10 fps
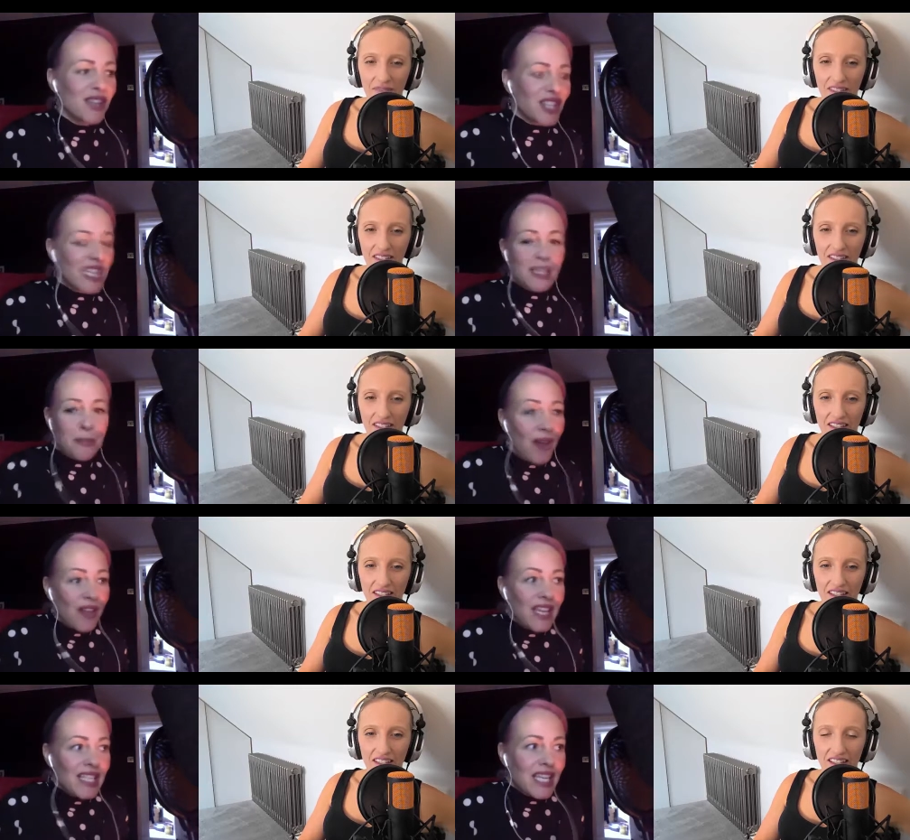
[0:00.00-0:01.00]
Speaker 1: it's, I think it's
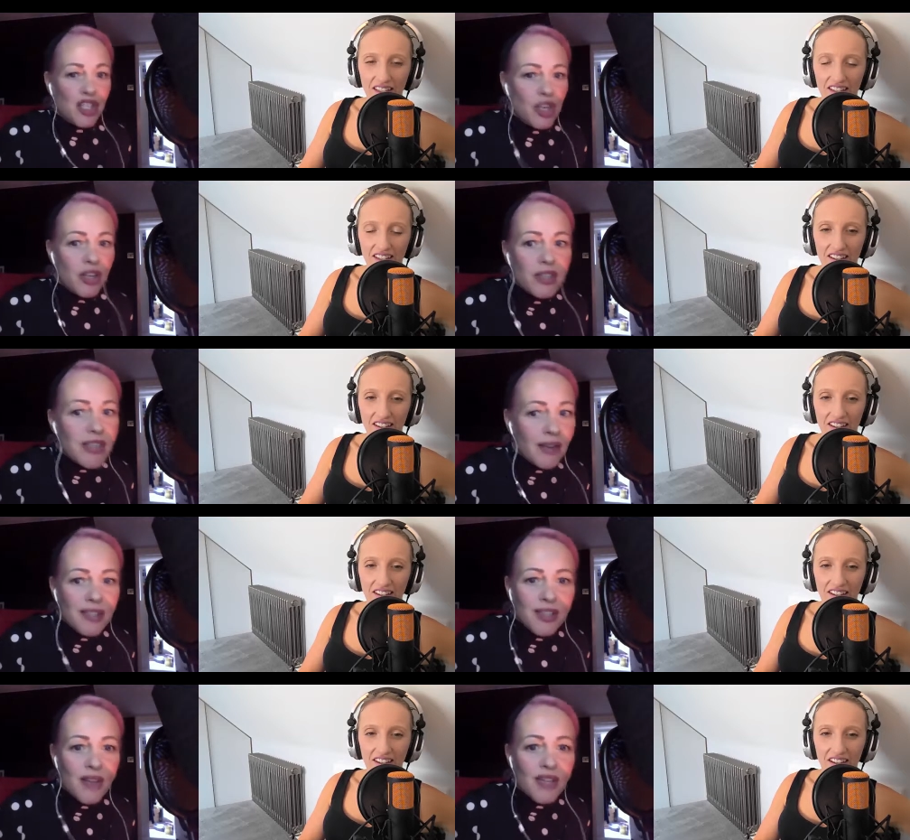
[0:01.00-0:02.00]
like a turn down
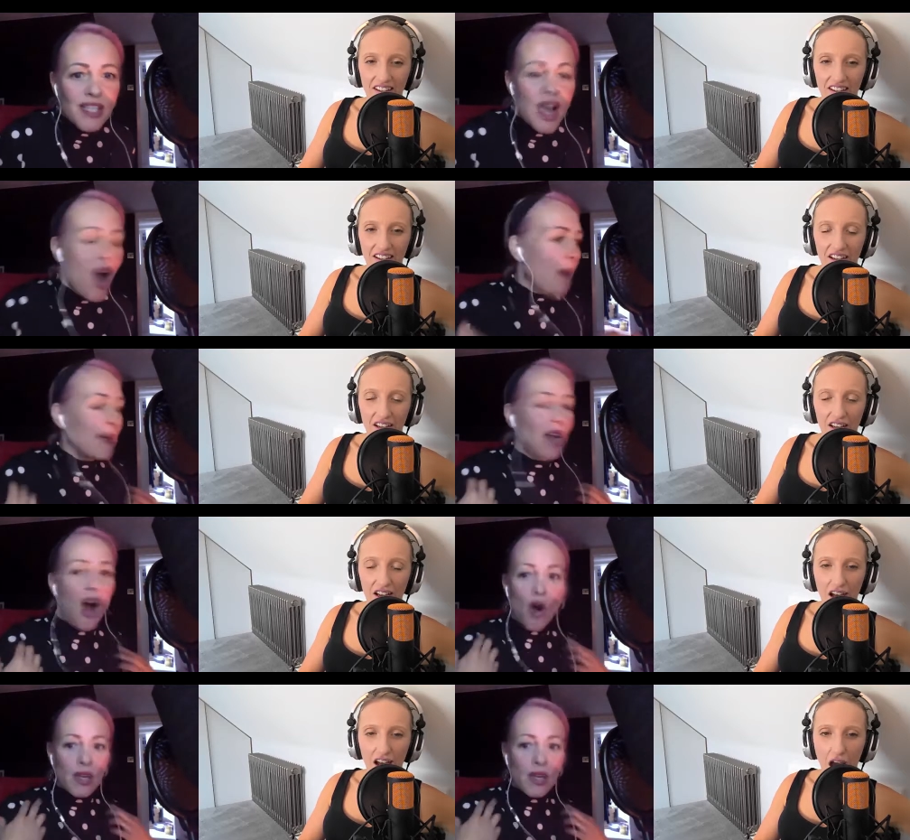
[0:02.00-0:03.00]
service. I mean, I,
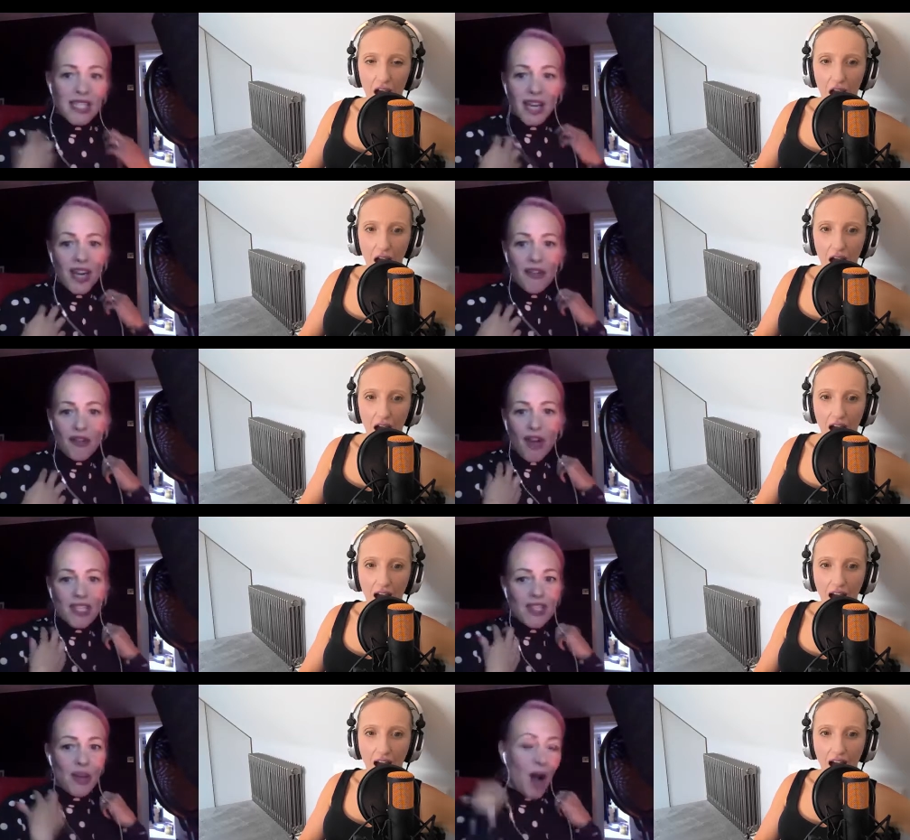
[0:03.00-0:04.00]
honestly, I never asked her,
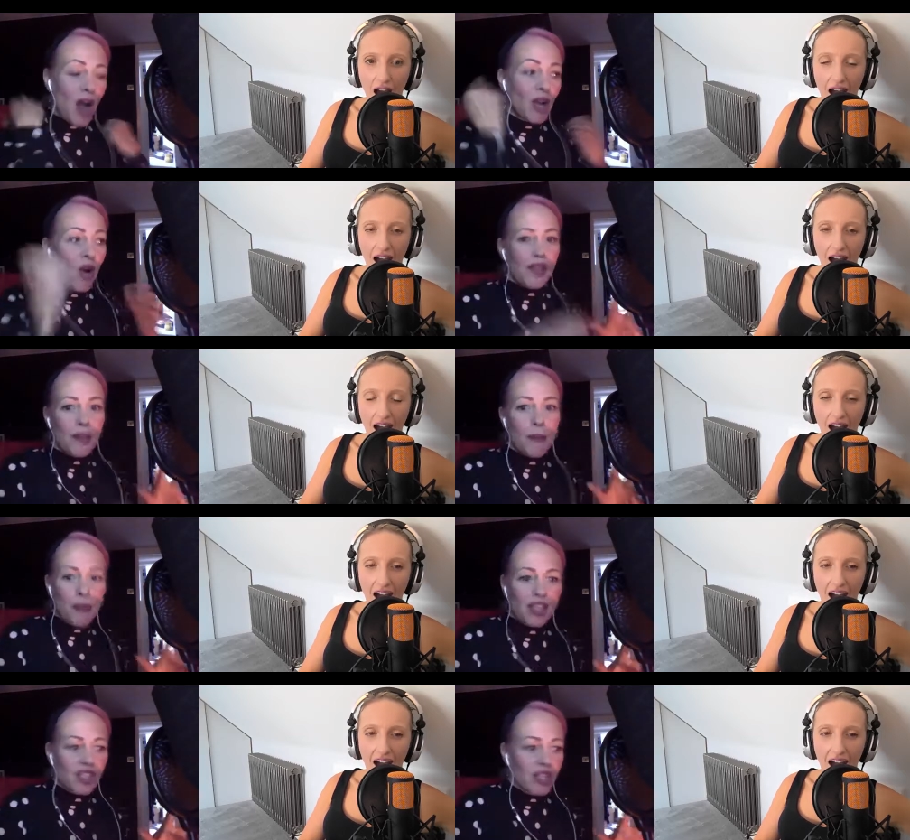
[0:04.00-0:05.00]
but I got the
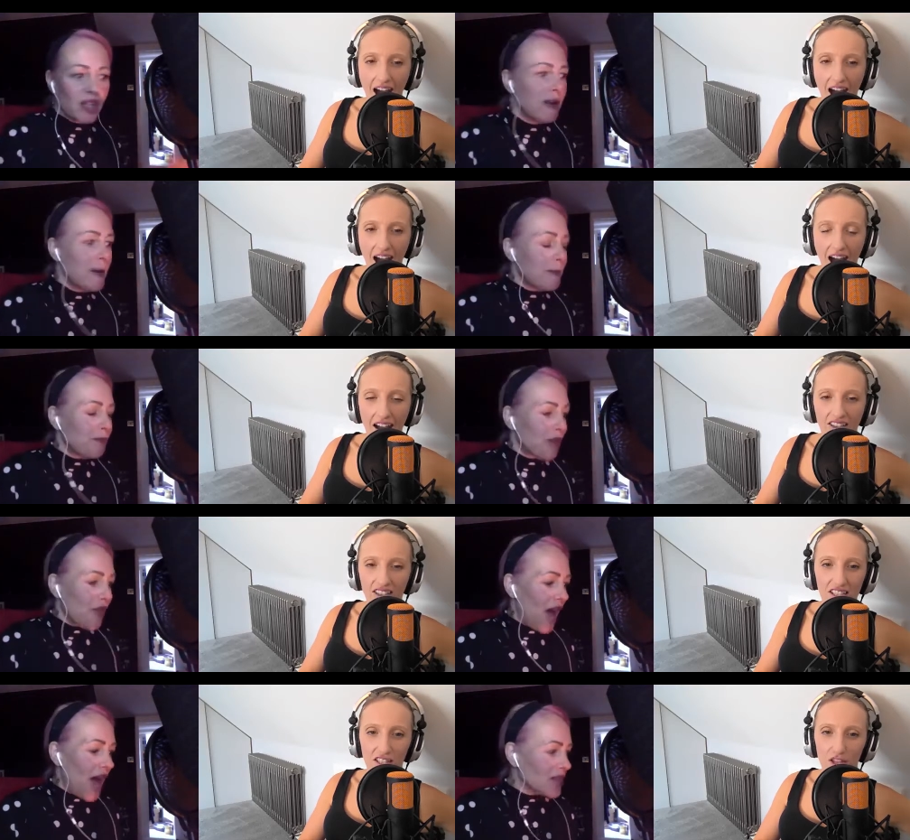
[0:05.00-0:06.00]
impression that. She
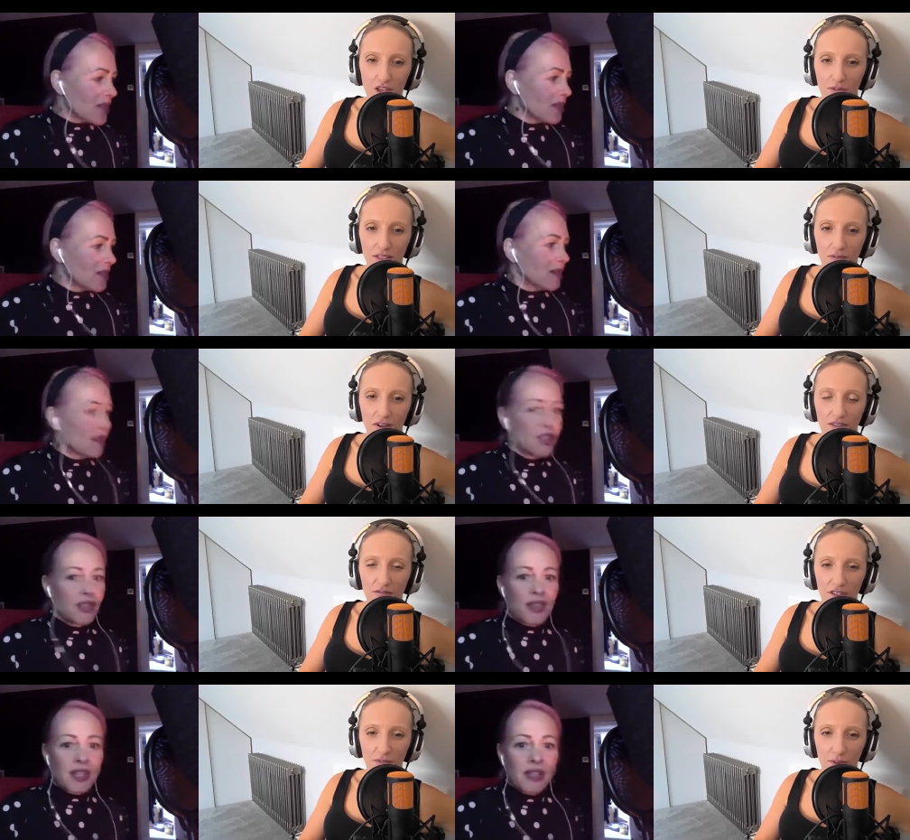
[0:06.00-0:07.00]
just
Speaker 2: scoops up after
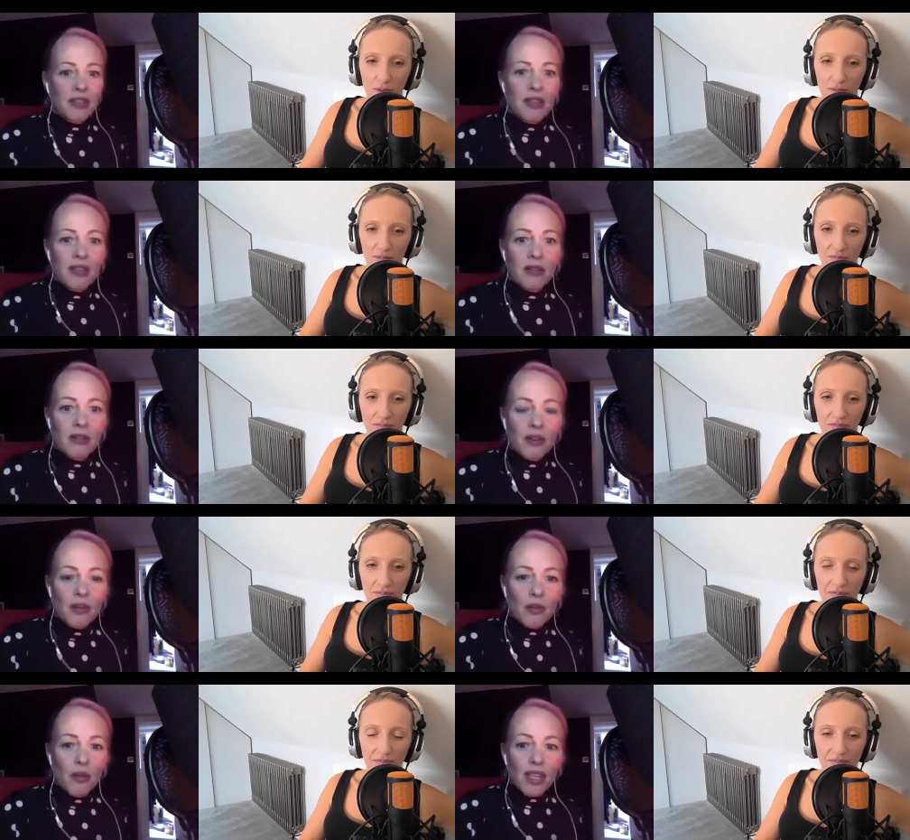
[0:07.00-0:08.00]
them all
Speaker 1: well,
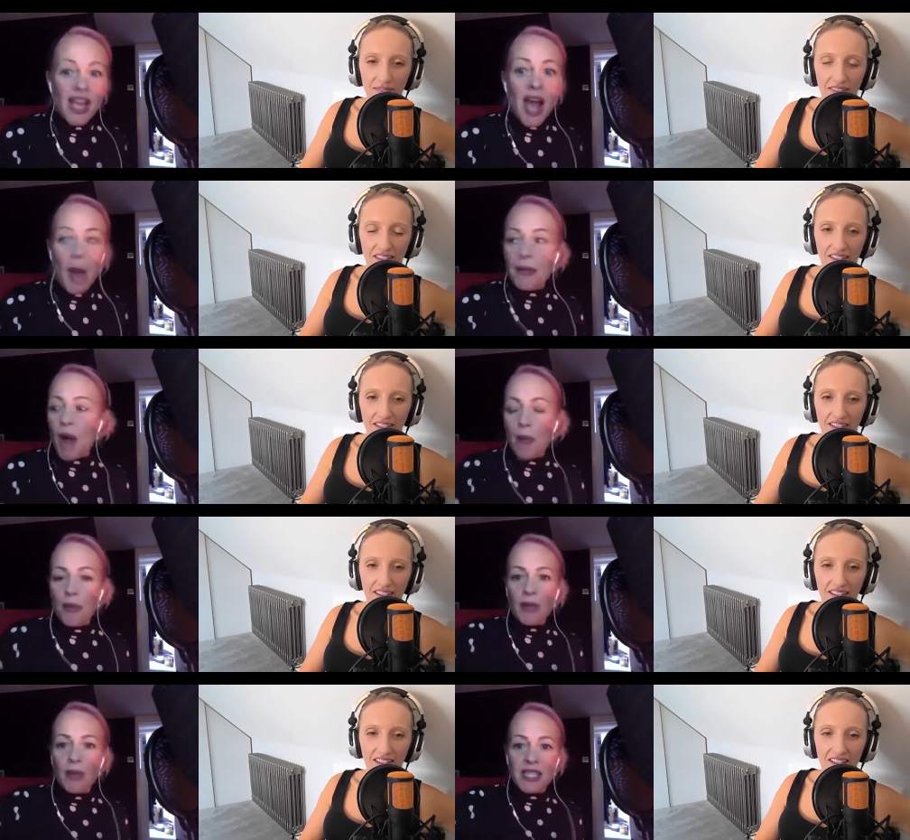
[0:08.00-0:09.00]
yeah, I mean, I put my
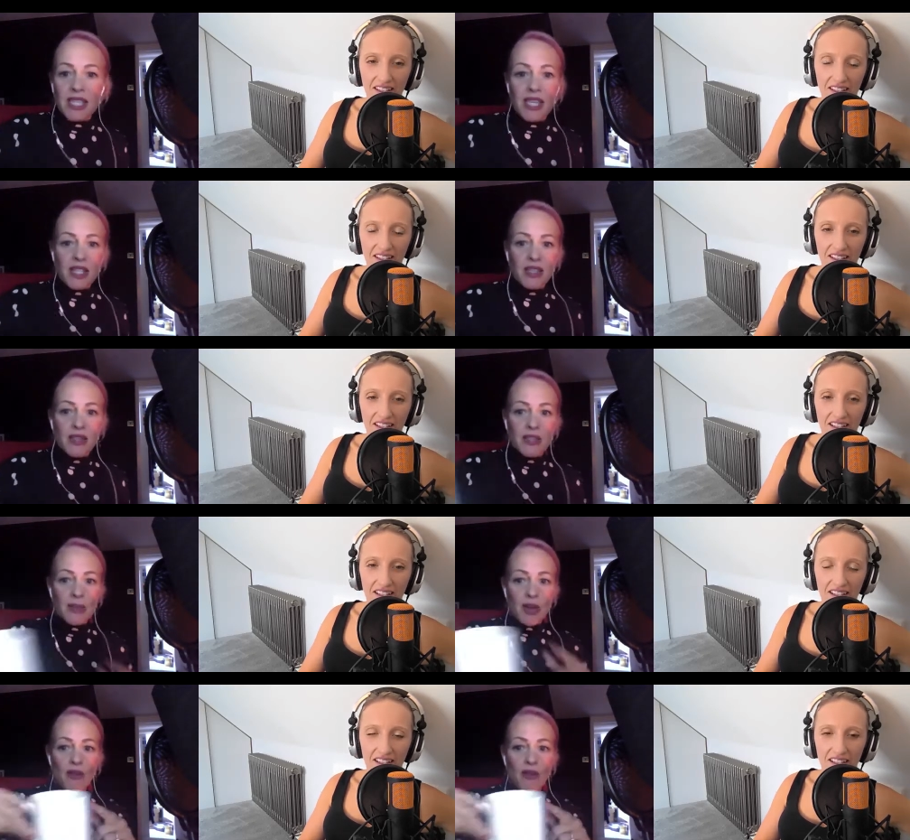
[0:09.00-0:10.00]
tea as soon as my
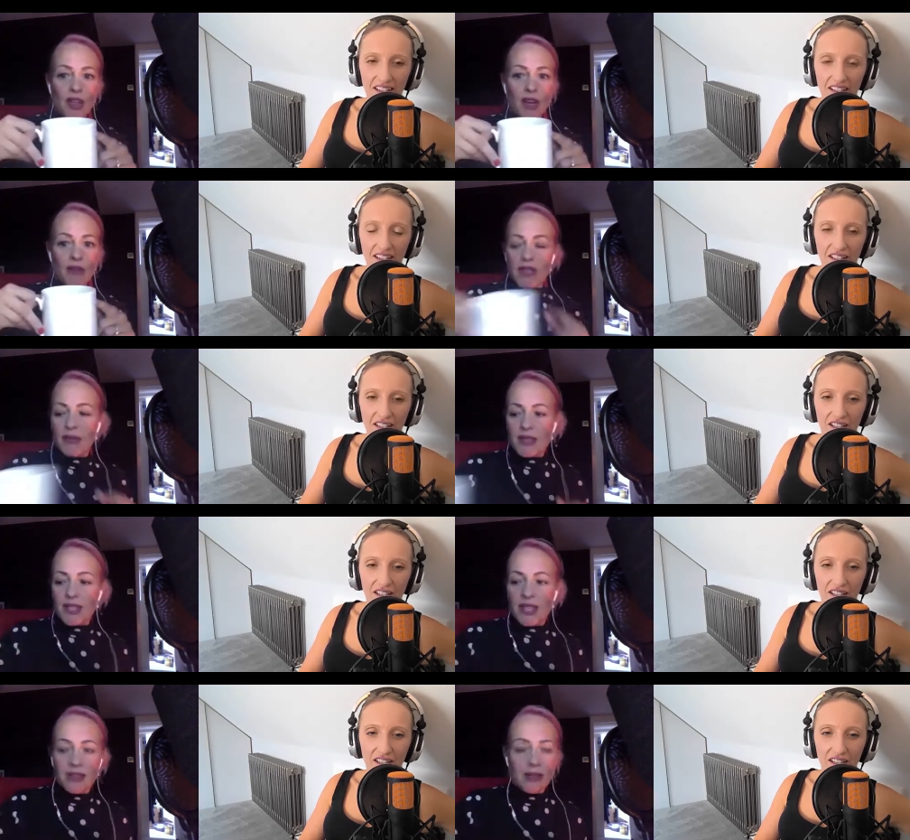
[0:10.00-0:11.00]
coffee cup was empty,
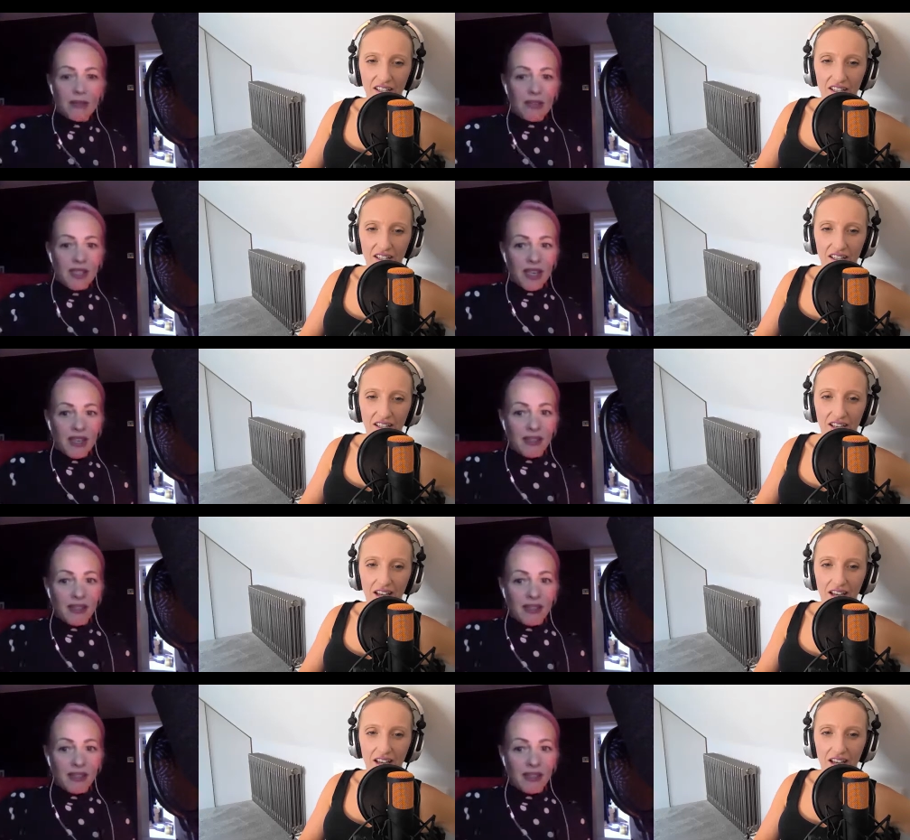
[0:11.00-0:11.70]
it, was taken.